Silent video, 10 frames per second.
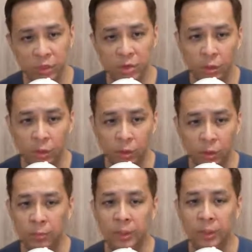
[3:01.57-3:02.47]
You can give
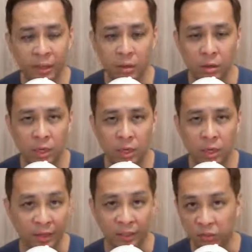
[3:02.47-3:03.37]
a printable handout
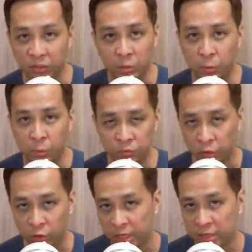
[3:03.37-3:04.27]
in the form of activity
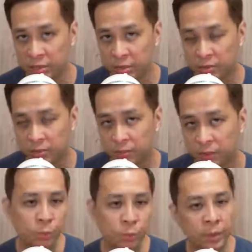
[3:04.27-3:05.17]
books for kids. You
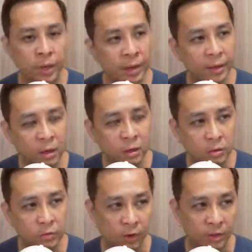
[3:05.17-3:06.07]
can do printable
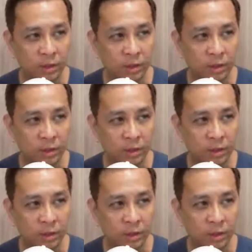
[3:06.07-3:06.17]
handouts.